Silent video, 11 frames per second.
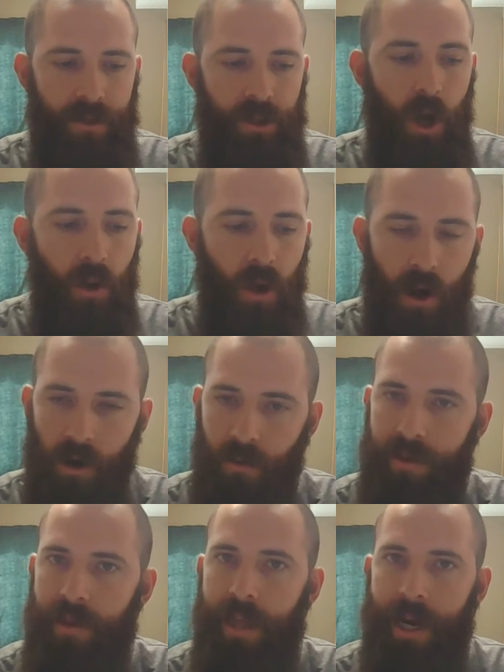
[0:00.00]
no longer
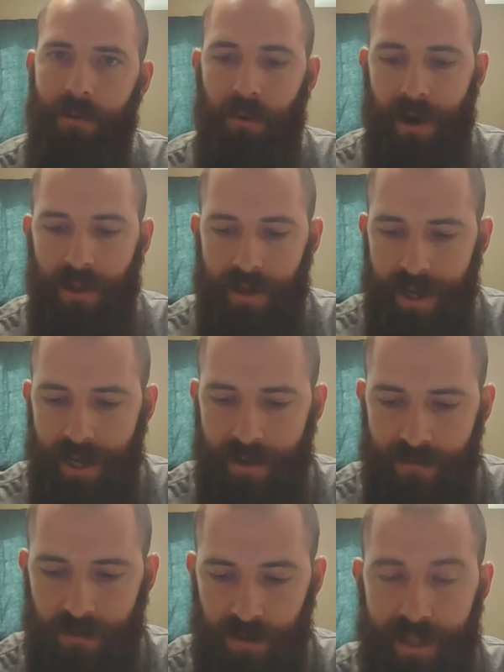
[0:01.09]
within that umbrella
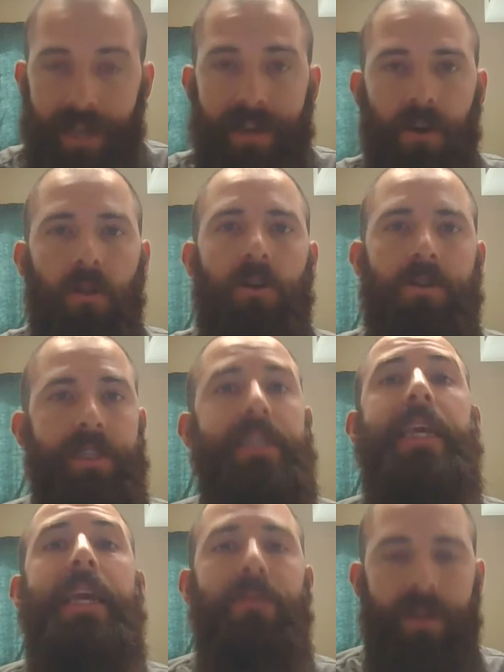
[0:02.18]
of, or no longer
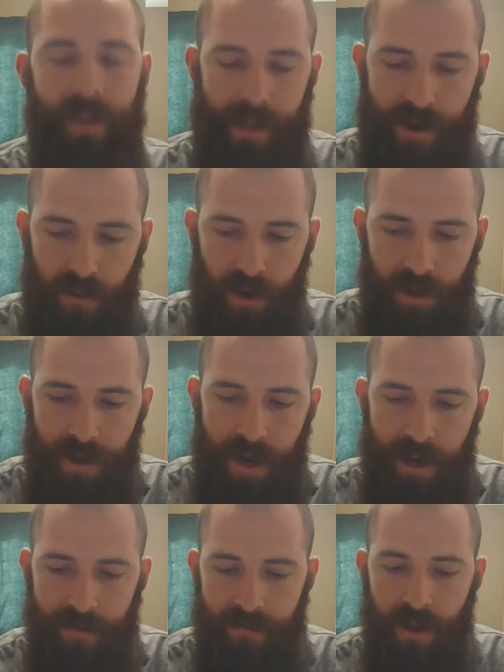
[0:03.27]
seen within the umbrella
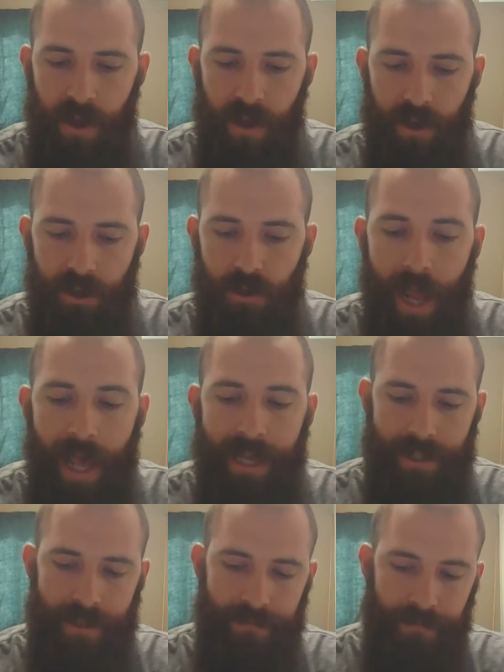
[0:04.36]
of
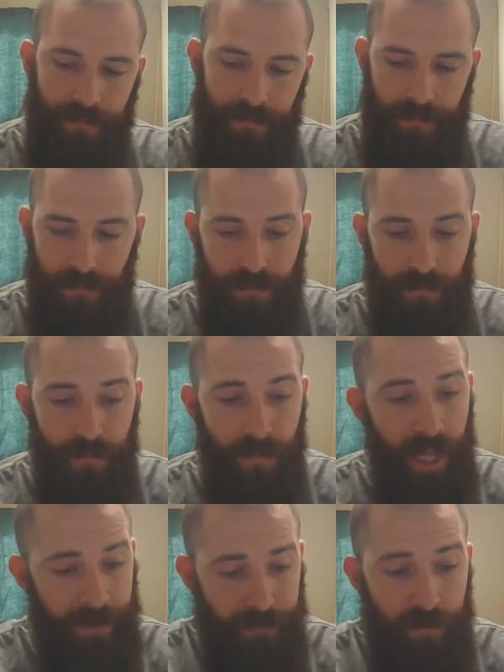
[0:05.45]
Judaism.
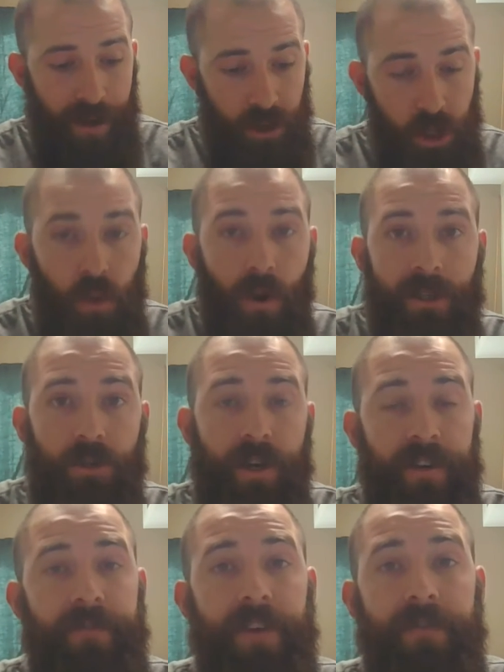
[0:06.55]
And for about
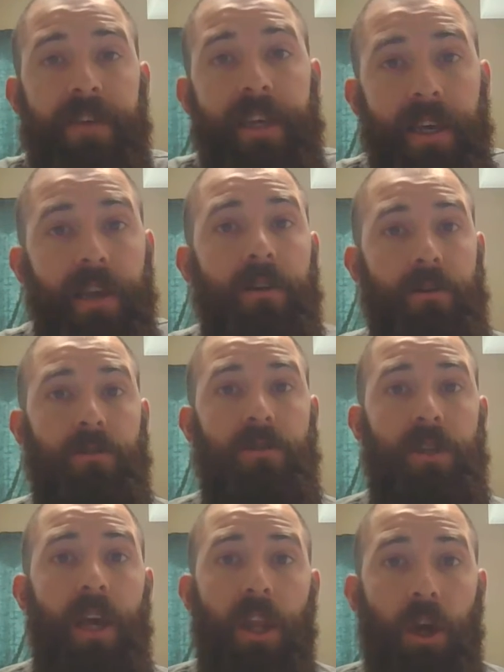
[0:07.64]
250
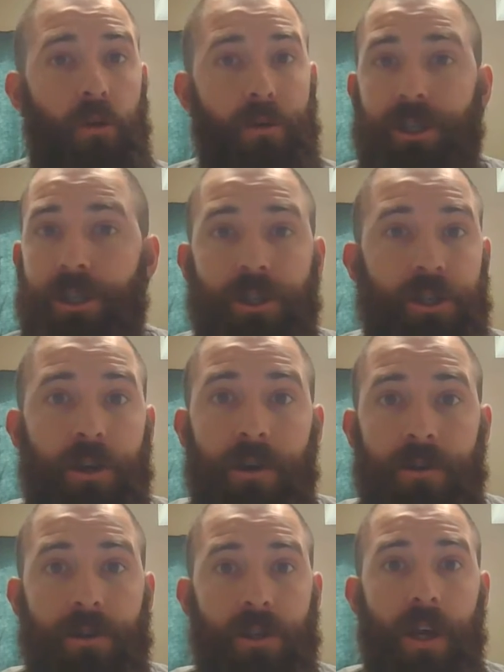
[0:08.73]
years, the Christian
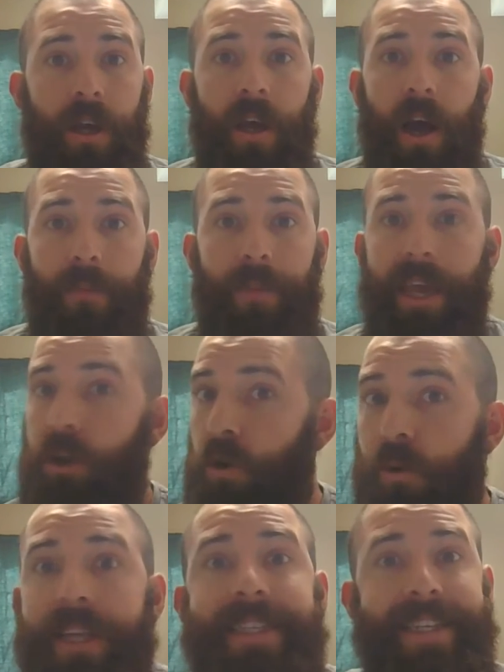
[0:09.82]
church
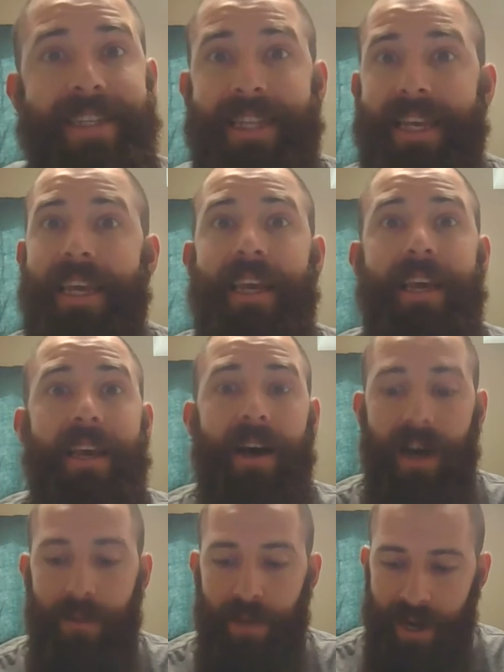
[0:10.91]
increasingly,
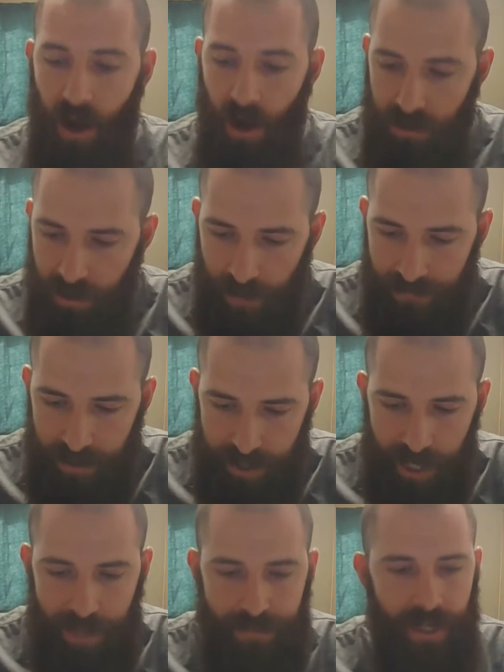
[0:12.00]
and also
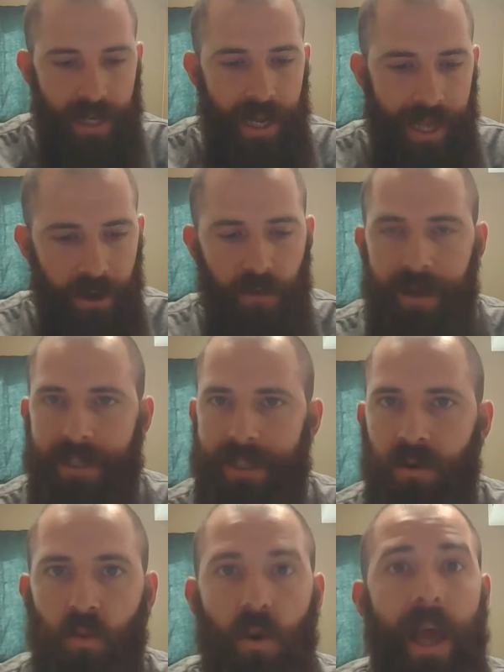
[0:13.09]
oftentimes in
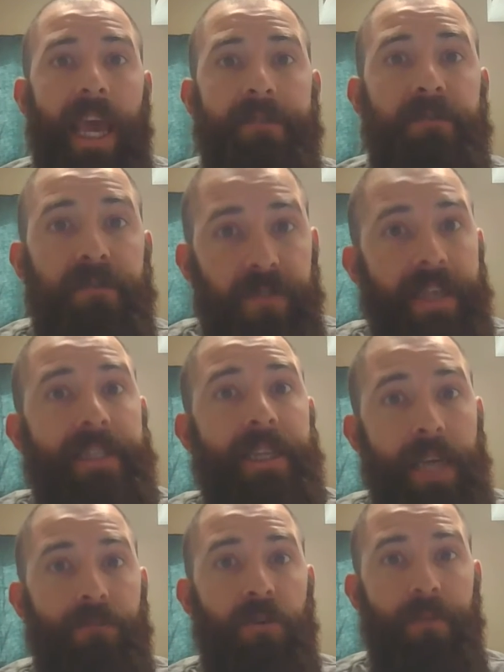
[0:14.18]
intermittent waves, faced
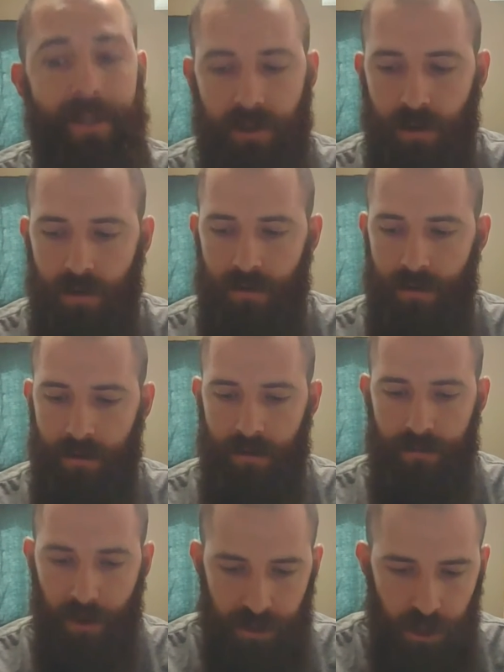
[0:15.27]
governmental
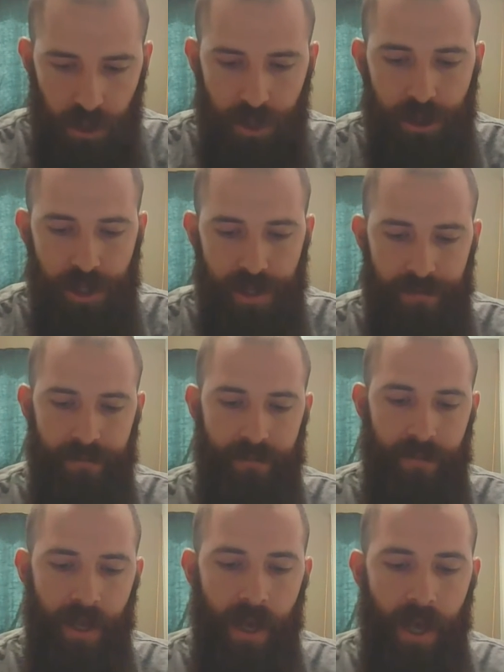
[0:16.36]
persecution.
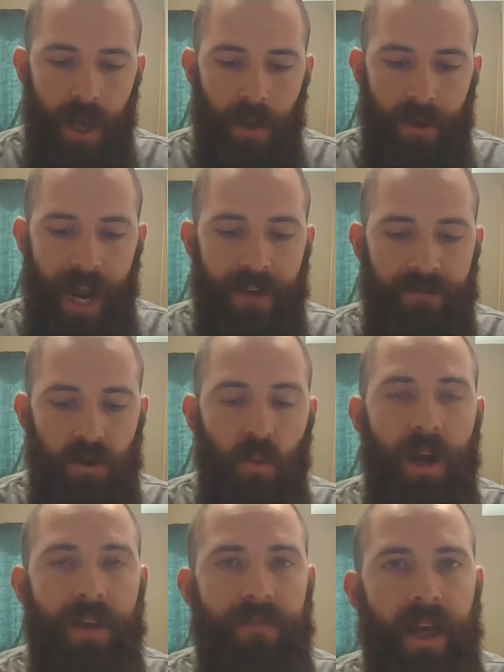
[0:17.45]
But after
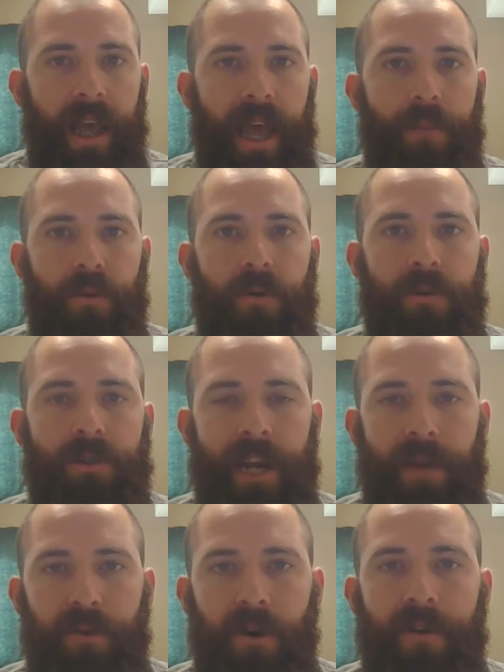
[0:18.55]
one of the emperors, an
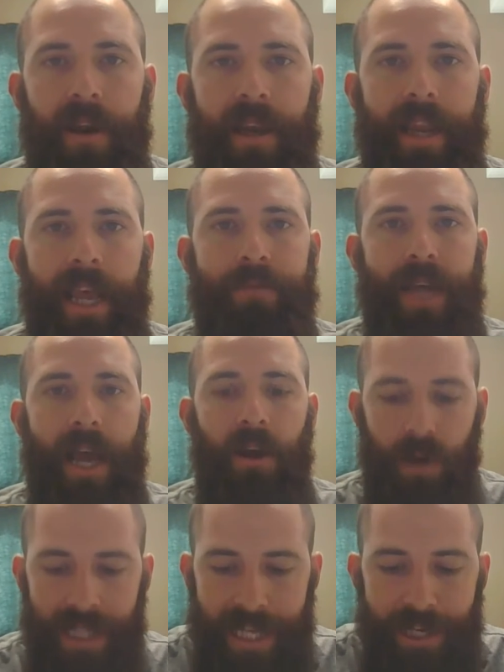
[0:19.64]
emperor named
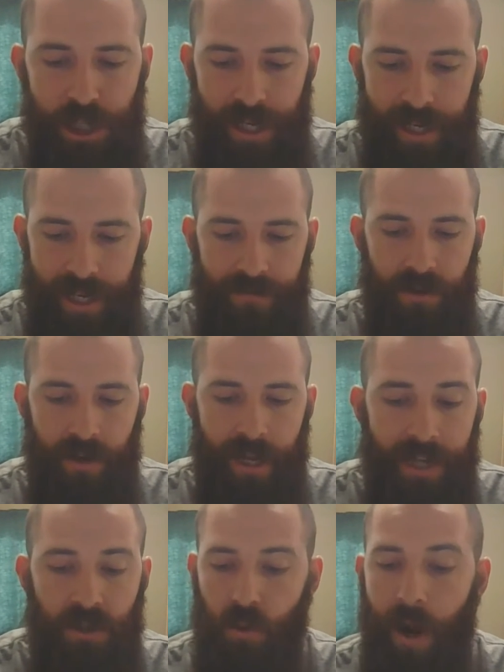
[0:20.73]
Diocletian, after
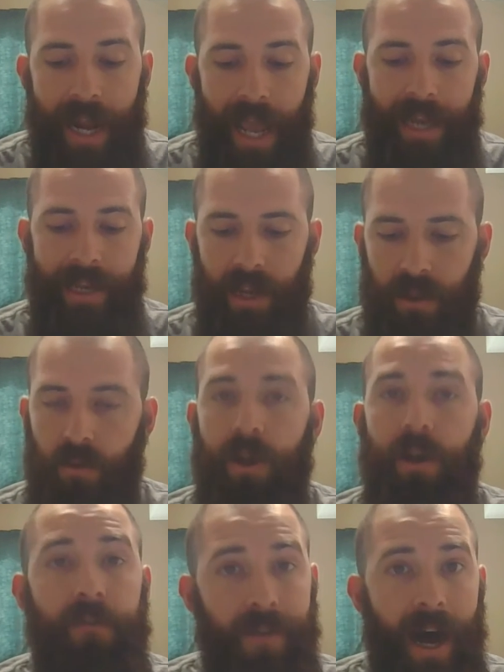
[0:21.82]
his reign ended in
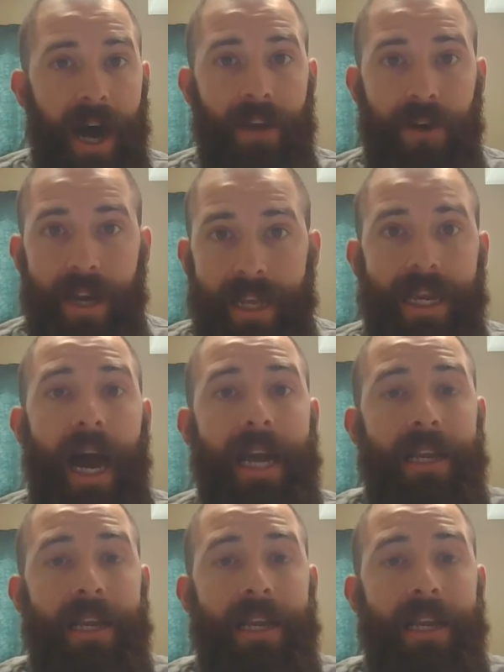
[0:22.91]
305, right, he died